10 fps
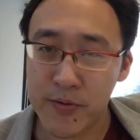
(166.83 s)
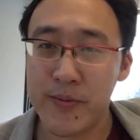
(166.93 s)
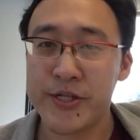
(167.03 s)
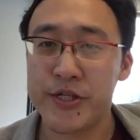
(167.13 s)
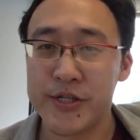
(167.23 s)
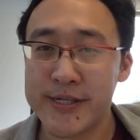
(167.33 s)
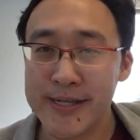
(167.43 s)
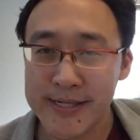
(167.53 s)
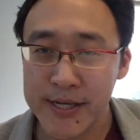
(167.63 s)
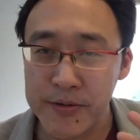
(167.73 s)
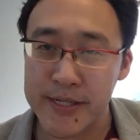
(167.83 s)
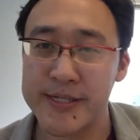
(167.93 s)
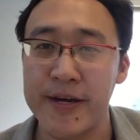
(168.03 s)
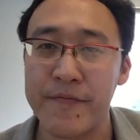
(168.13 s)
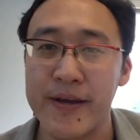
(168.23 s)
so we should just continue to
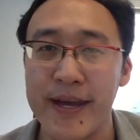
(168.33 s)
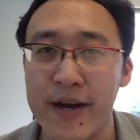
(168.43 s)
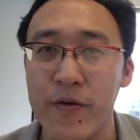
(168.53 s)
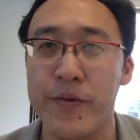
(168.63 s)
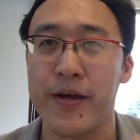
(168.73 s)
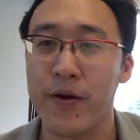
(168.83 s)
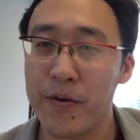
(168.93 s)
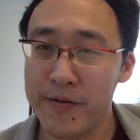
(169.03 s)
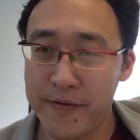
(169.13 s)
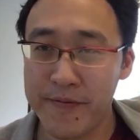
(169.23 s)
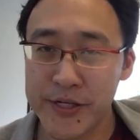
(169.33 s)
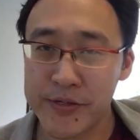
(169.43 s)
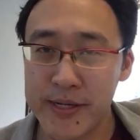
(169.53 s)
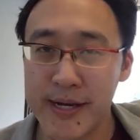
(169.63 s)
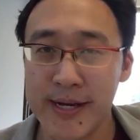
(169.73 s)
suffer here with the goal of
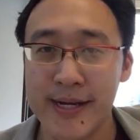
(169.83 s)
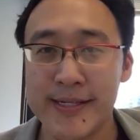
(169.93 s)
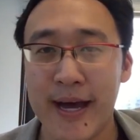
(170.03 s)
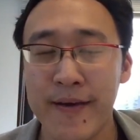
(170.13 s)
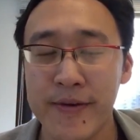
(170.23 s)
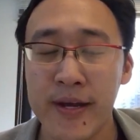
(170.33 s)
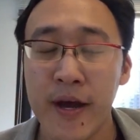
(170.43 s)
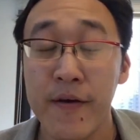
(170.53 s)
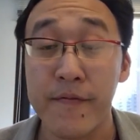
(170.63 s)
eventually getting into heaven,